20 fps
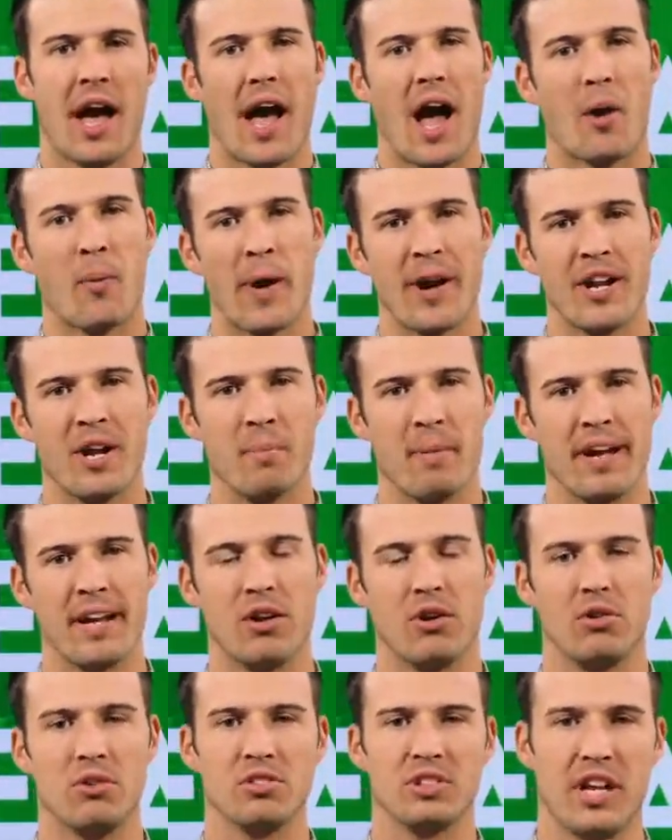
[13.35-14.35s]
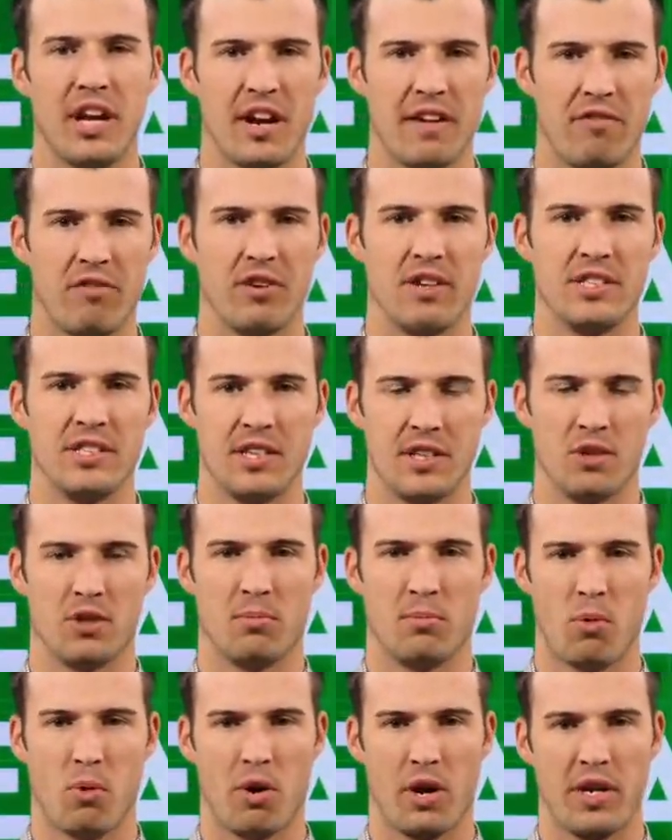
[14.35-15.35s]
I write down my goals every single
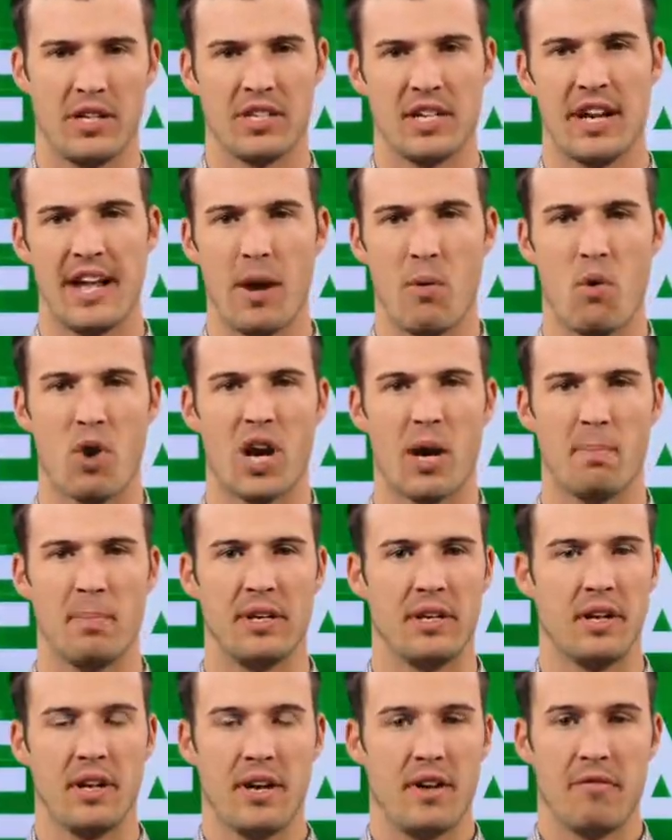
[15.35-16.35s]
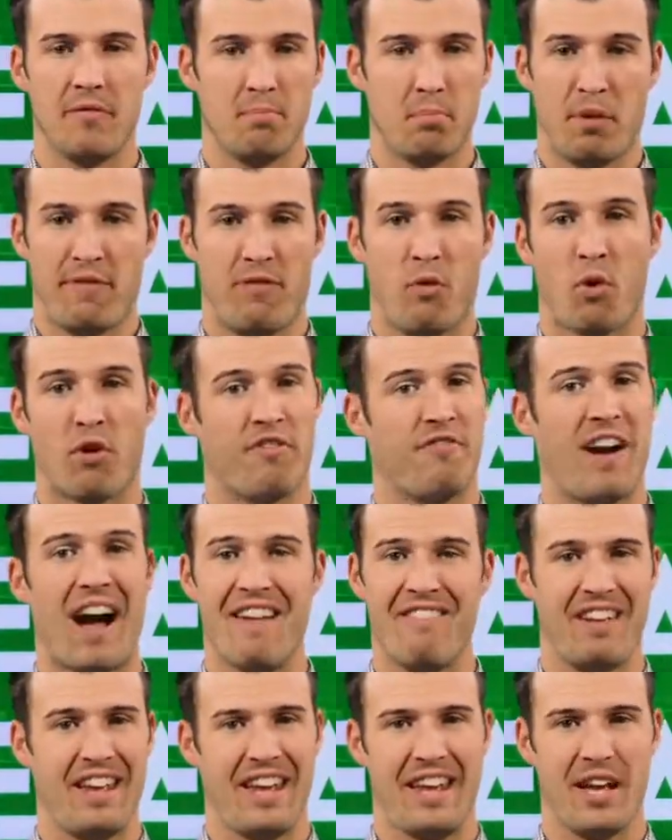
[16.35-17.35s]
morning. Today I woke up at before
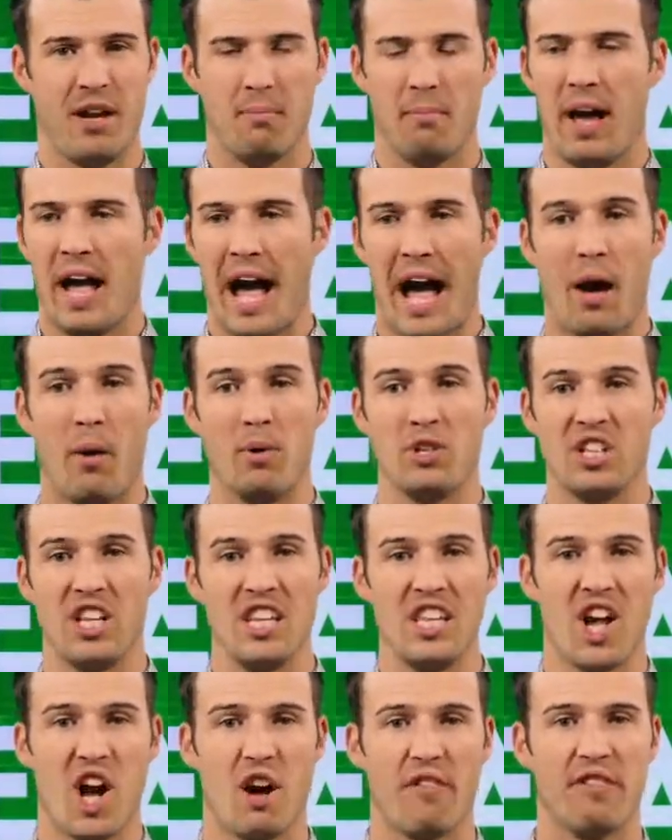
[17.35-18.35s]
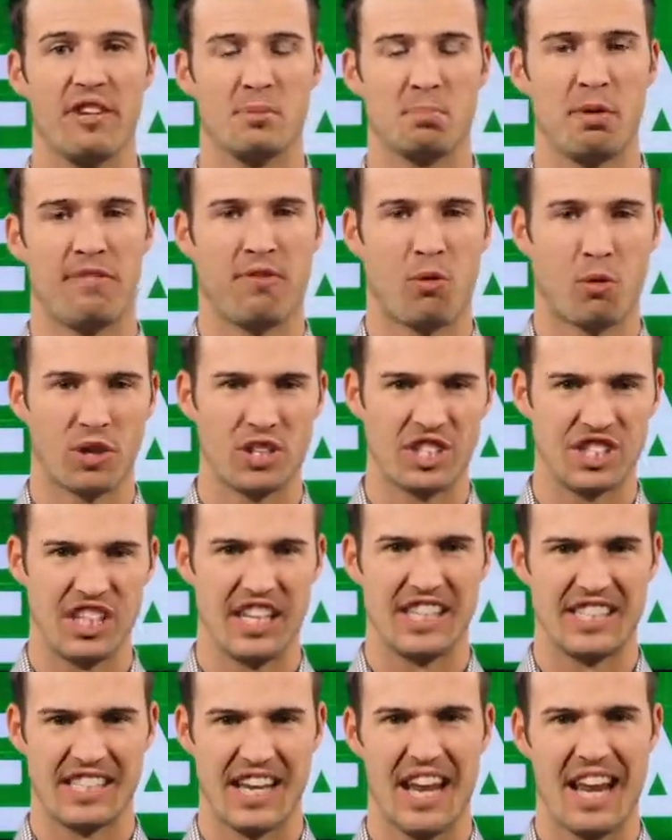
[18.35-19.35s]
five A M I was in the office before
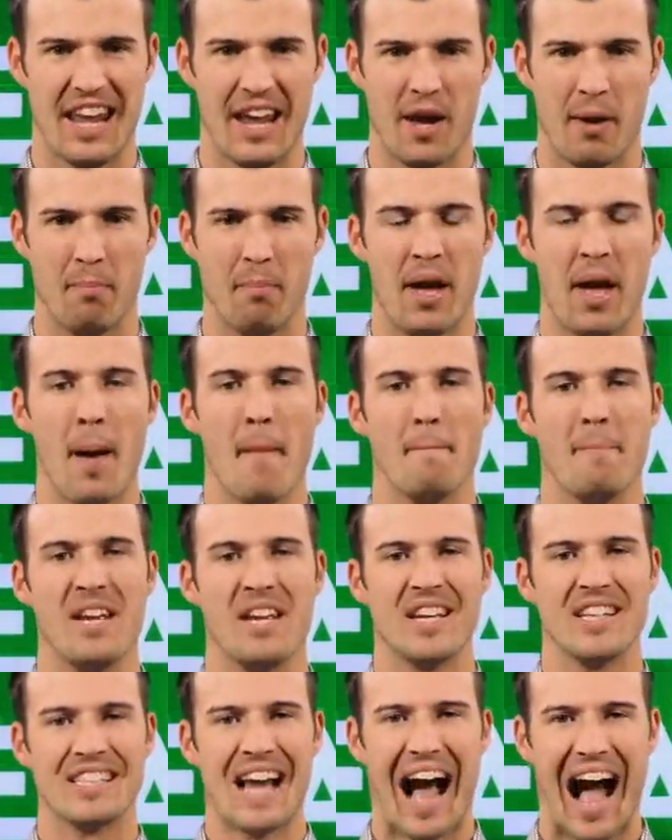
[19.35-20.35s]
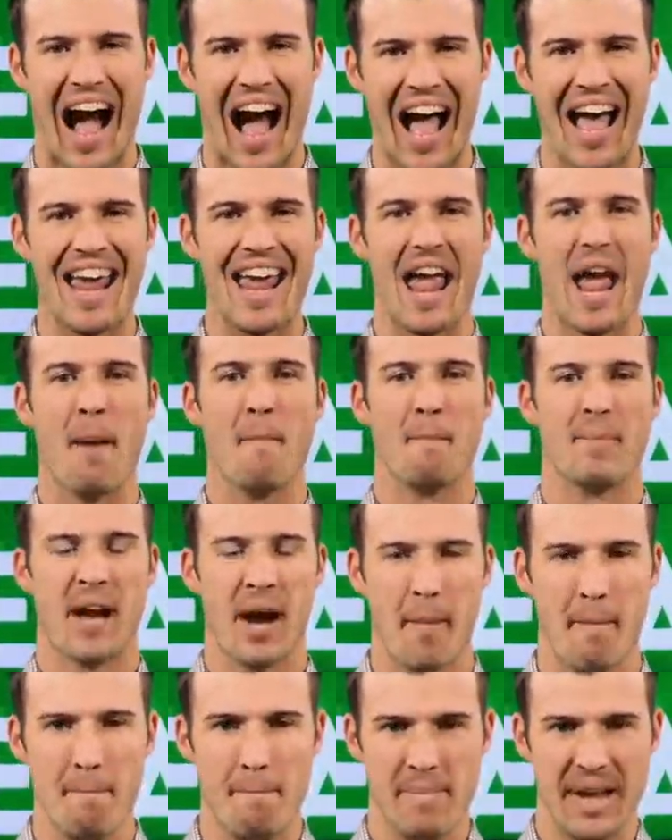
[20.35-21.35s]
six A M because I am
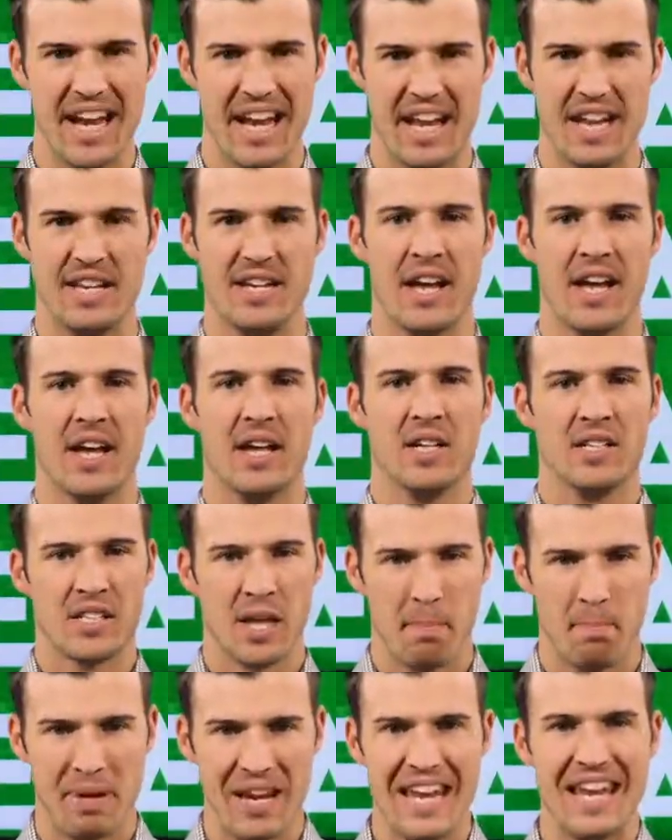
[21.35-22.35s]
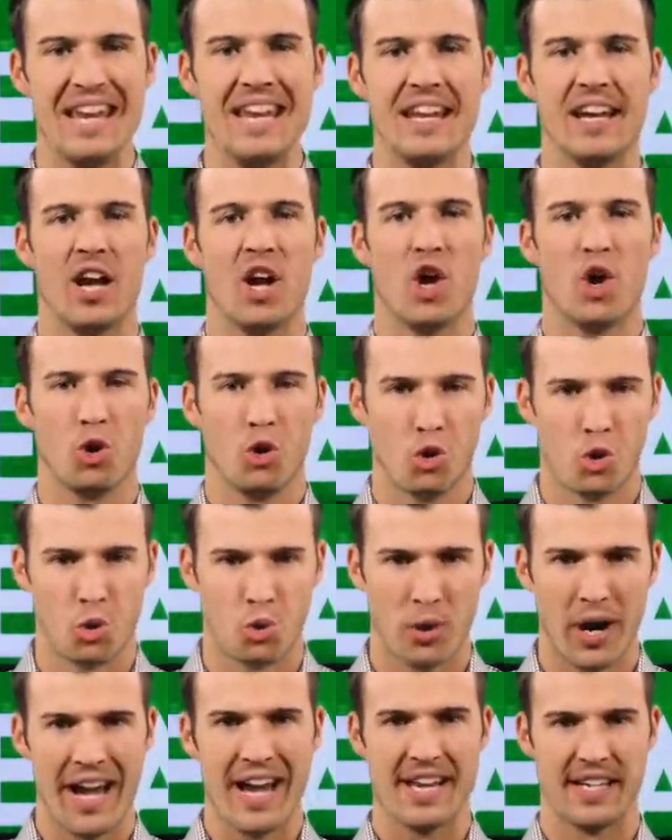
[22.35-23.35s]
committed to being
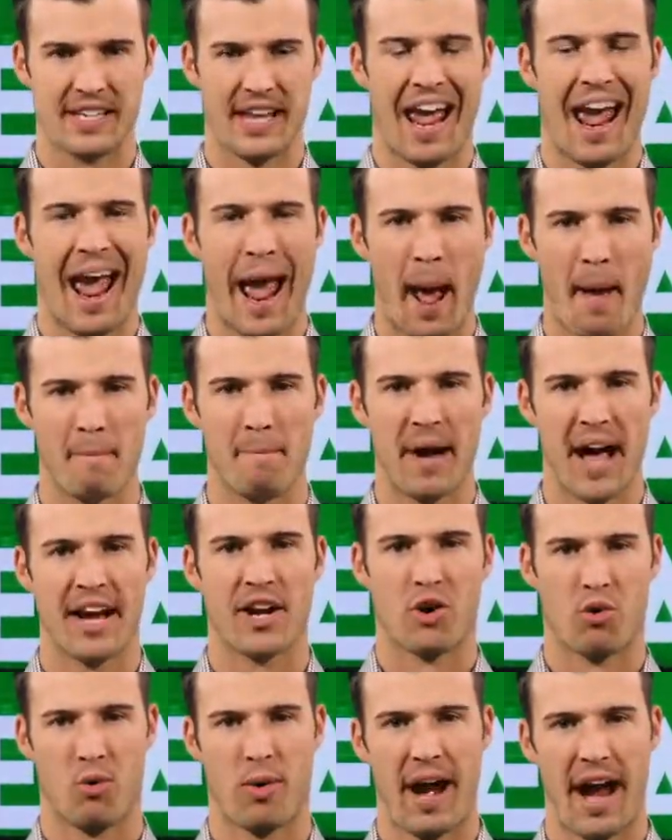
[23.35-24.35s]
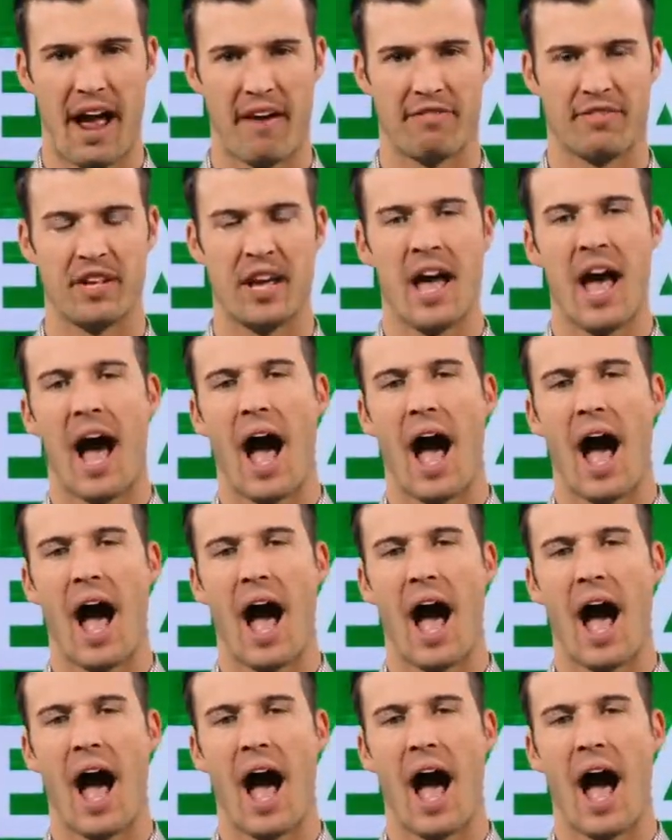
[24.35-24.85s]
great at my craft.